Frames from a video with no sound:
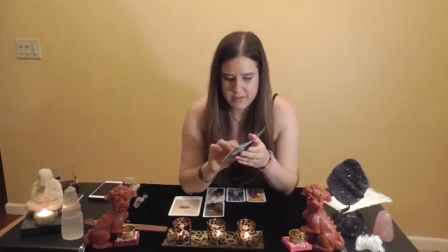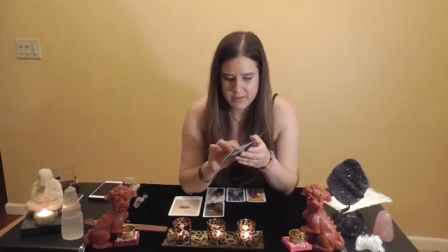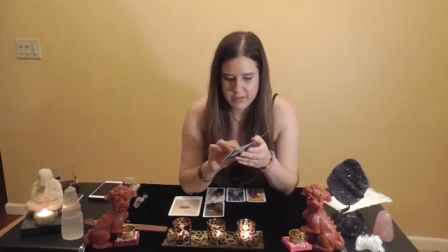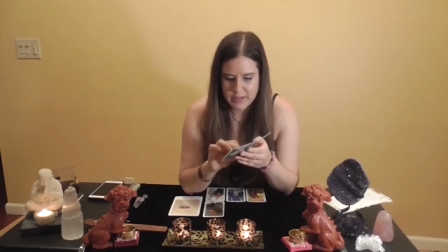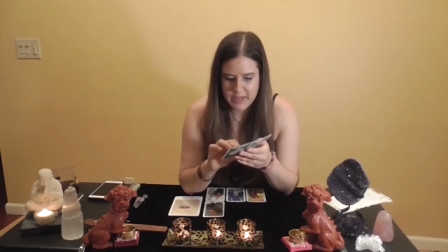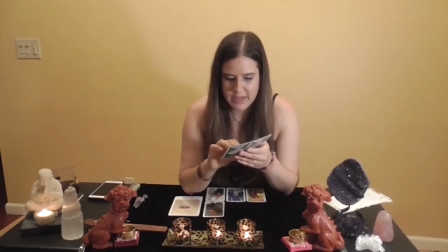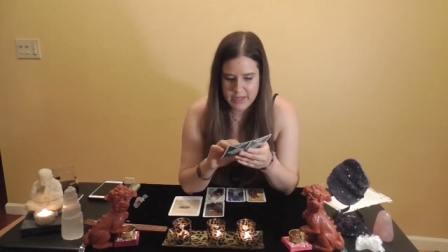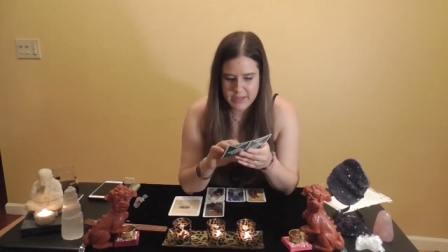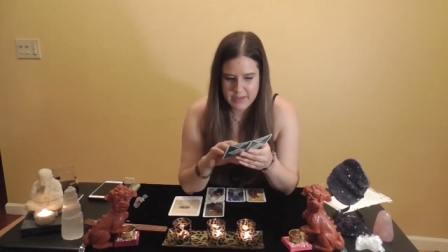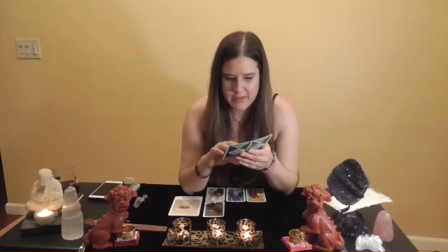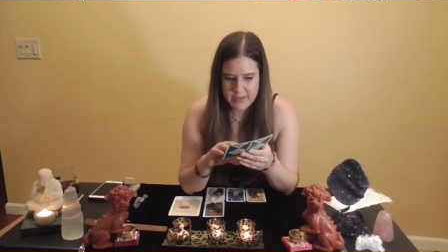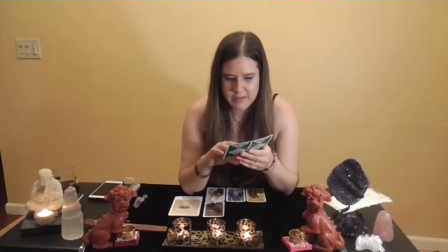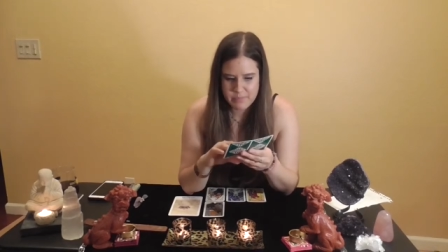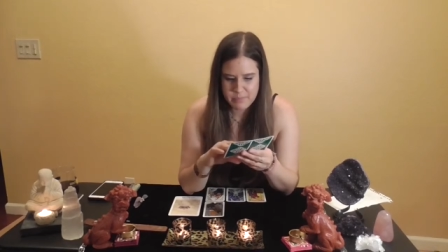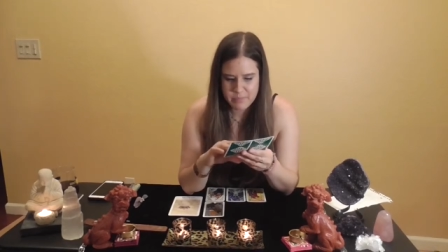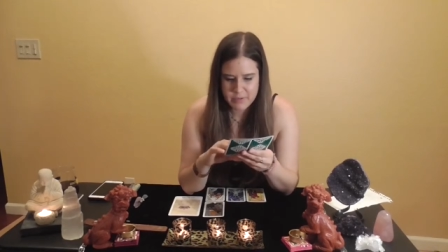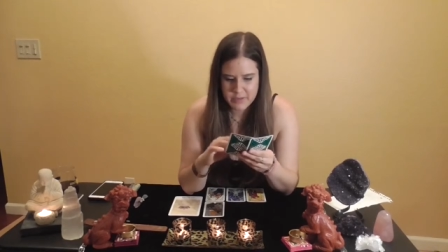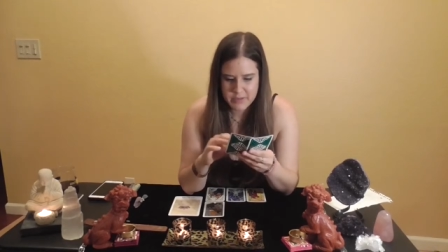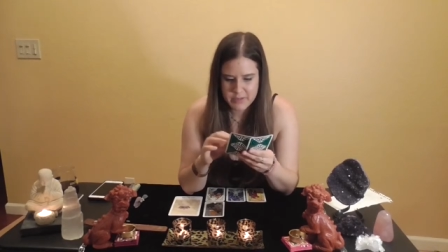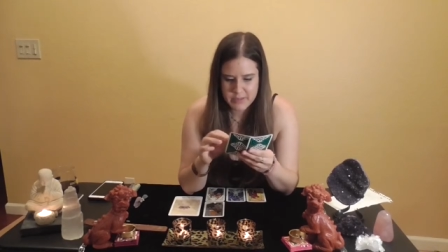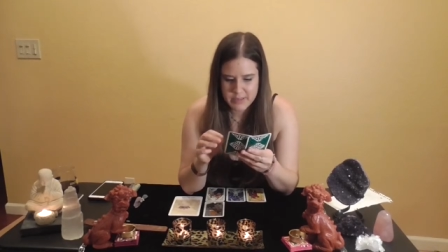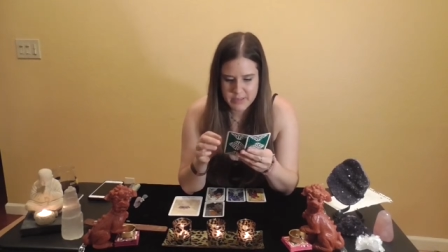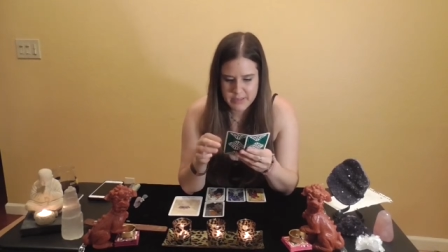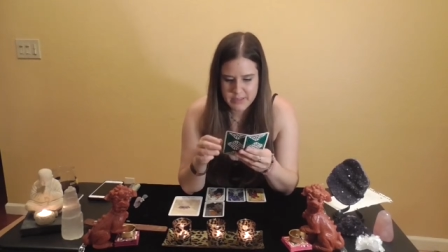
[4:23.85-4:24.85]
Okay, this
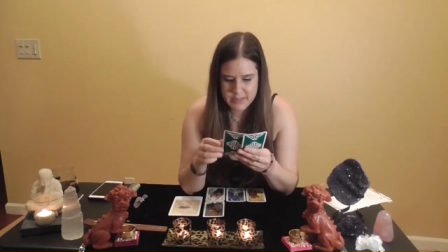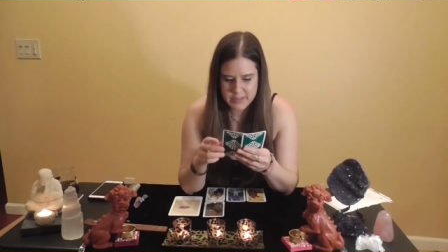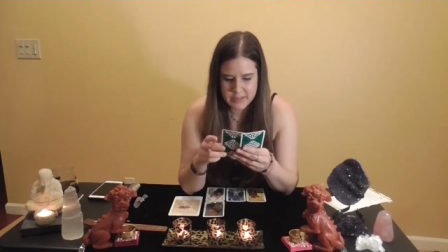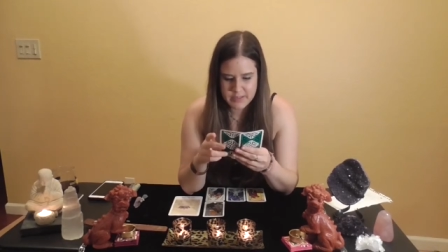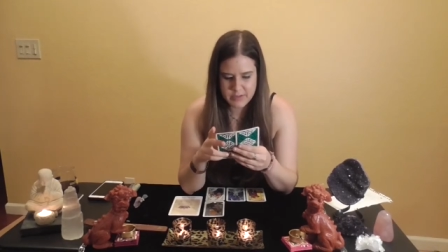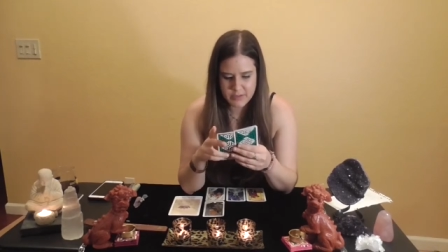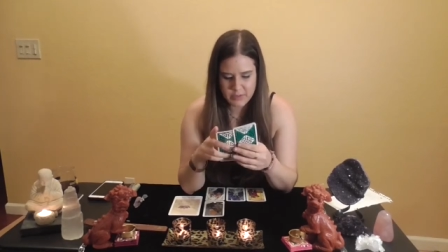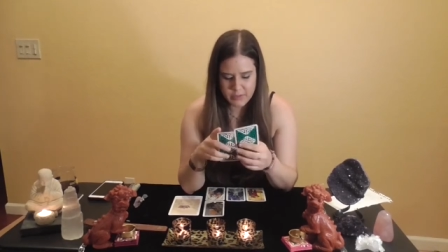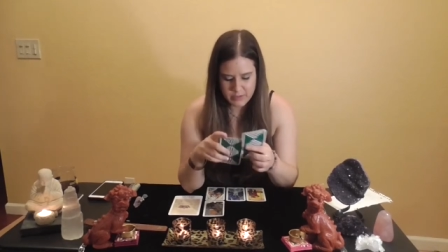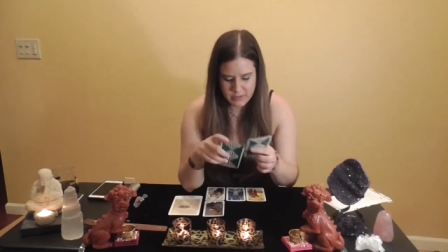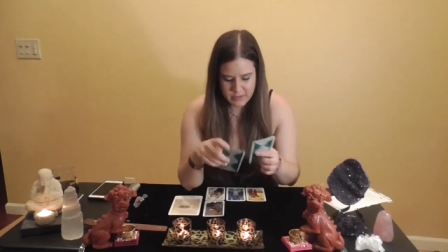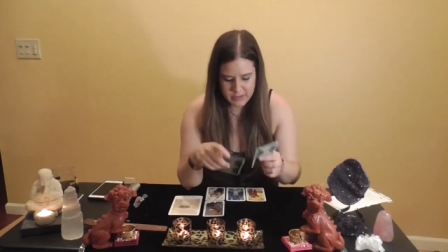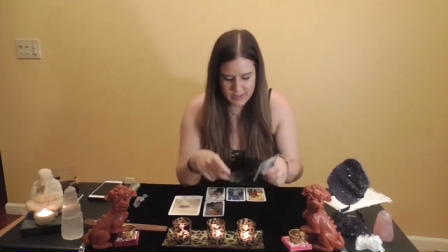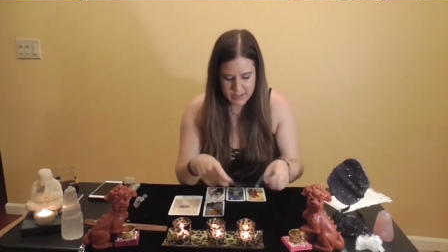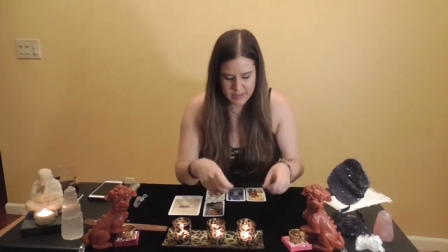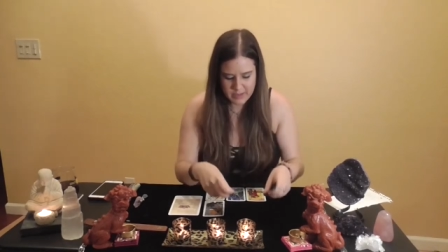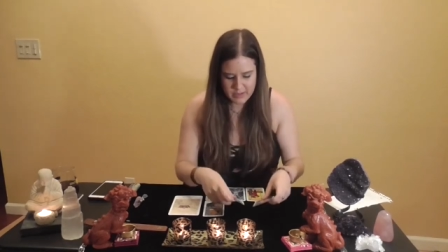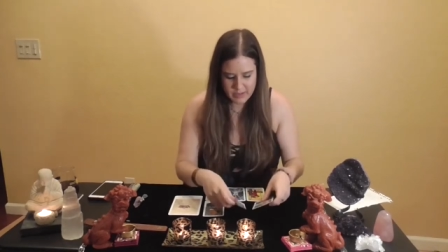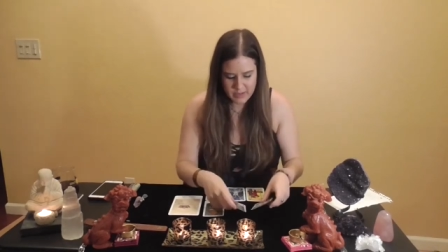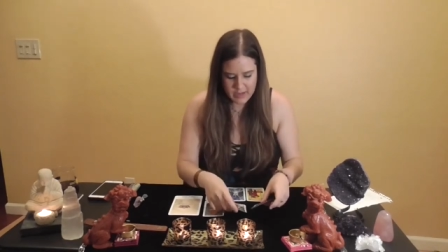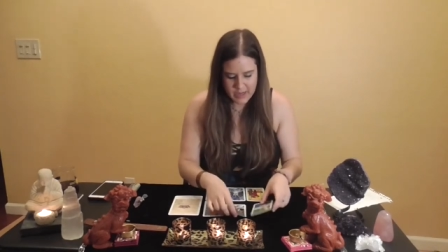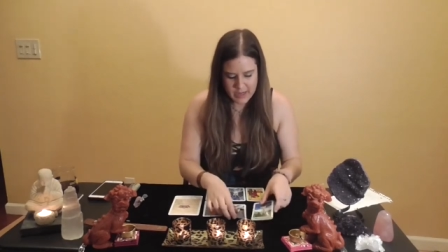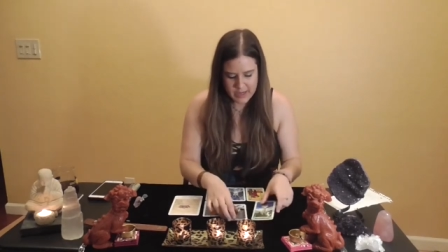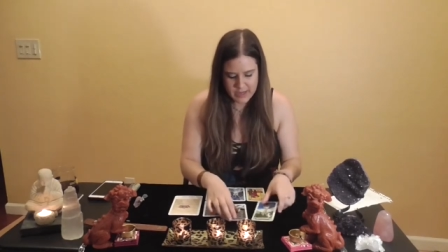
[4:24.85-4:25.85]
person is totally in
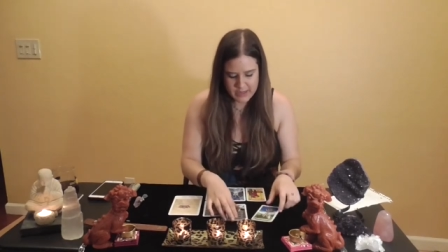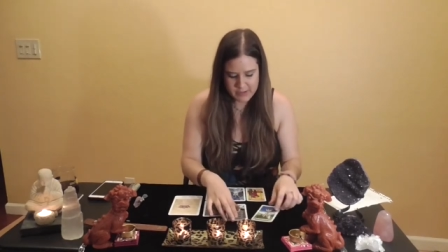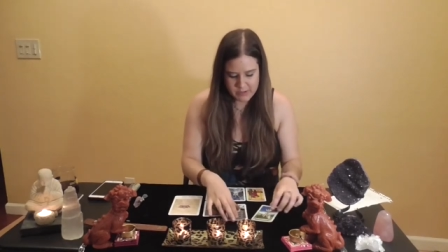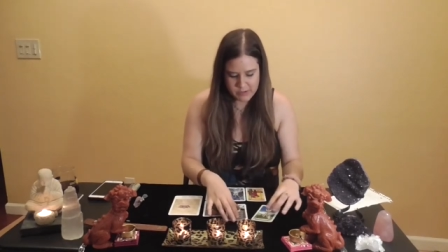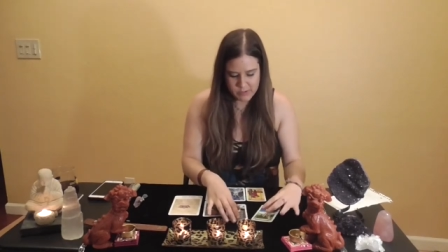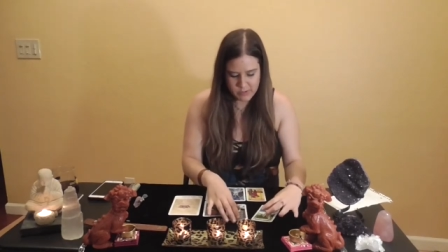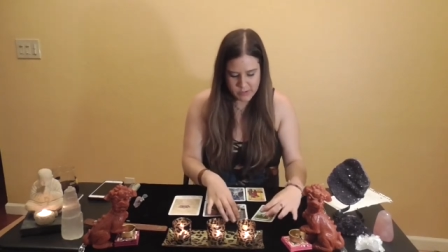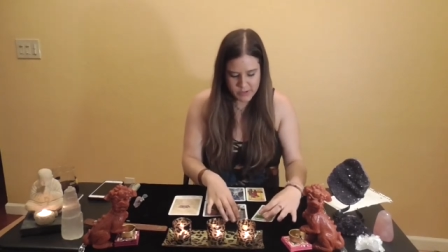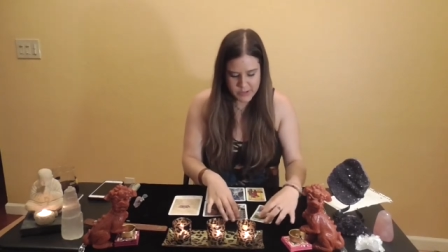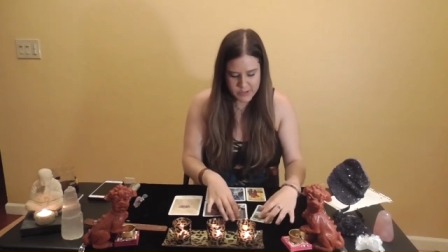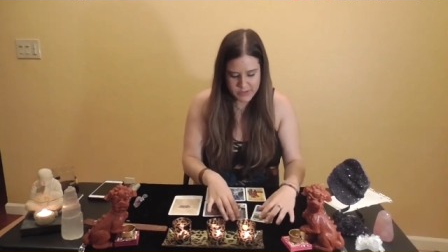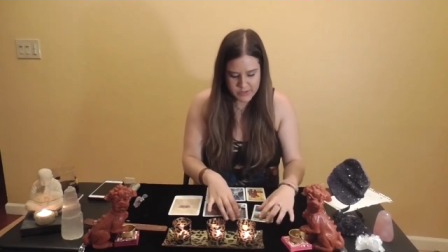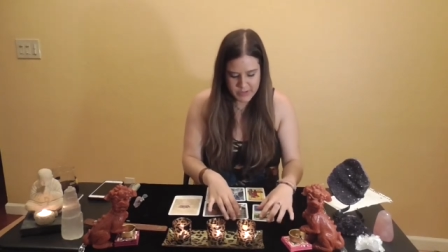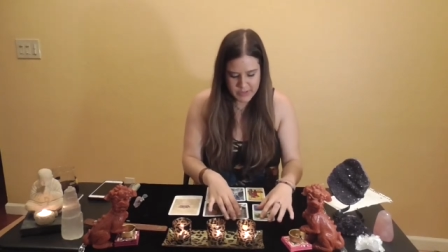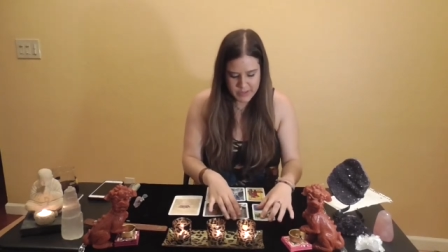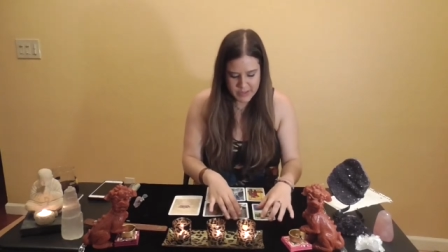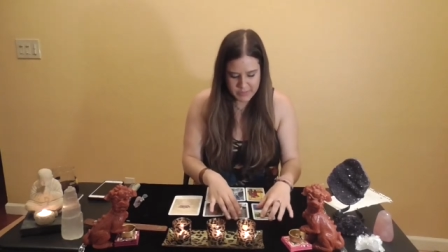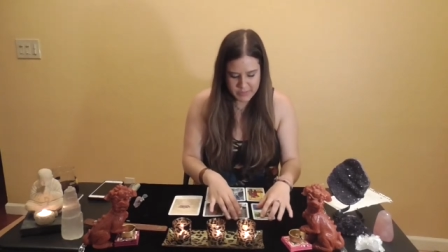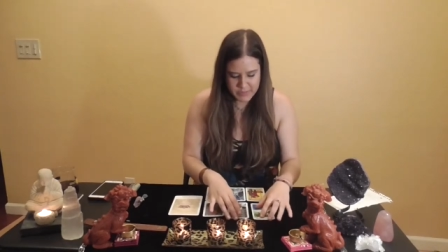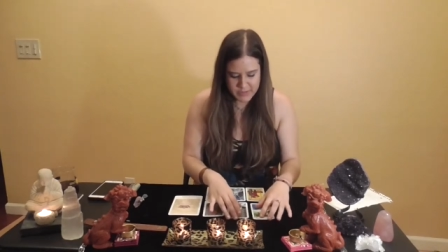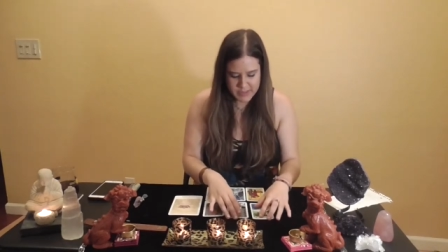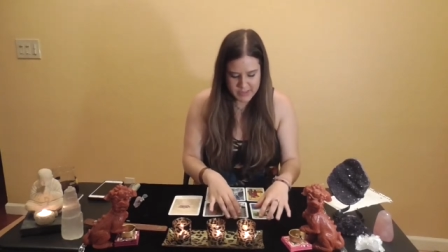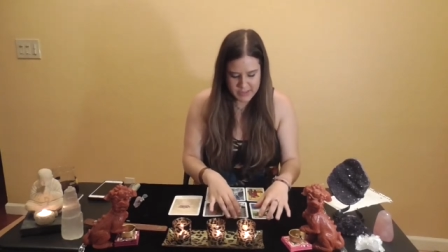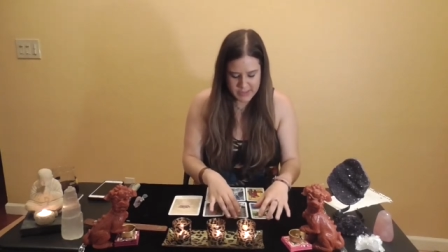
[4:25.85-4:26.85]
their head, torturing
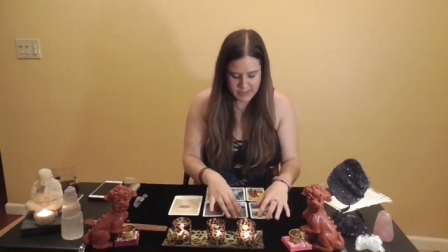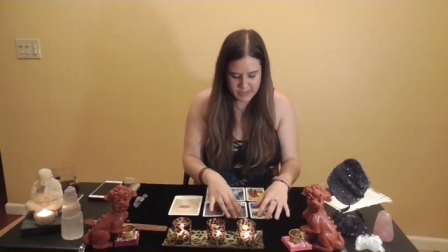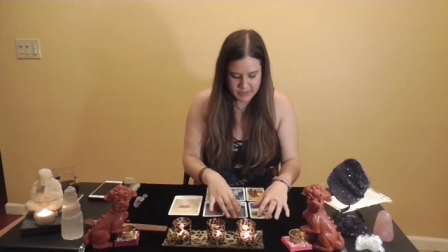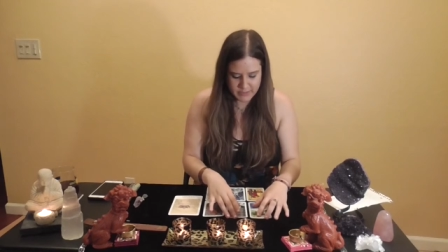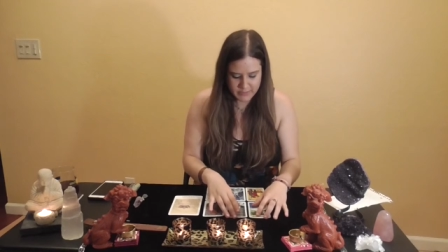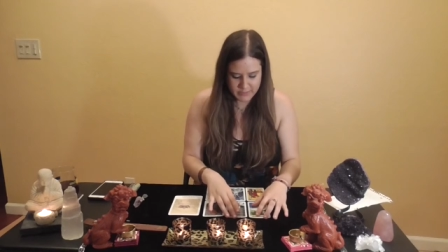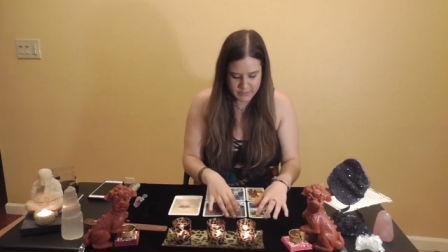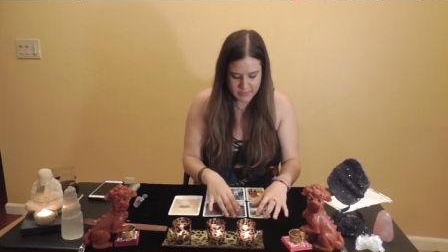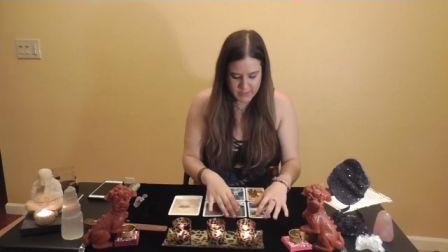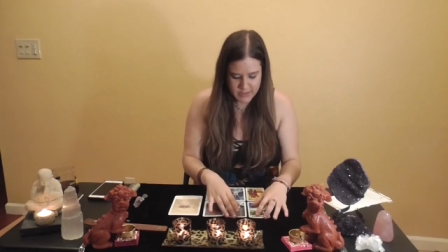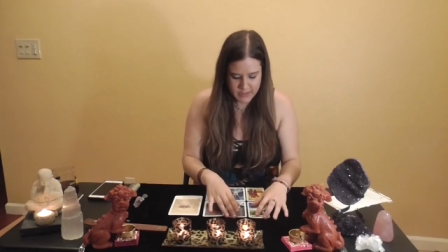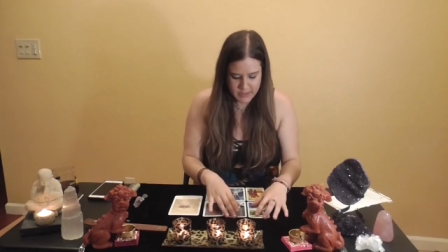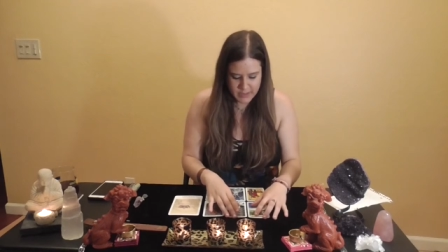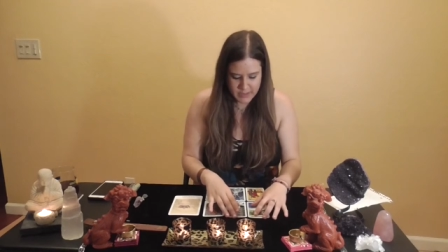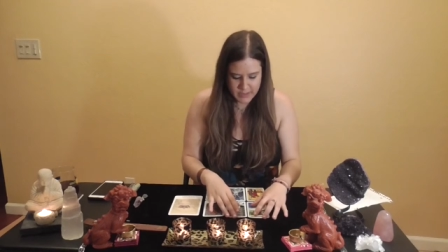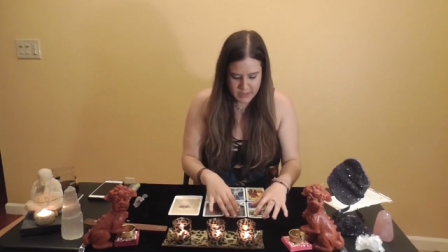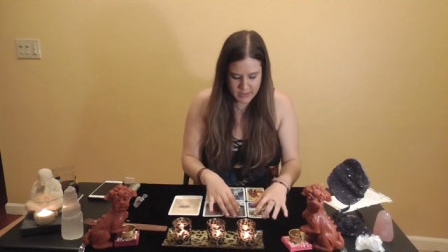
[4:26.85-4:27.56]
themselves.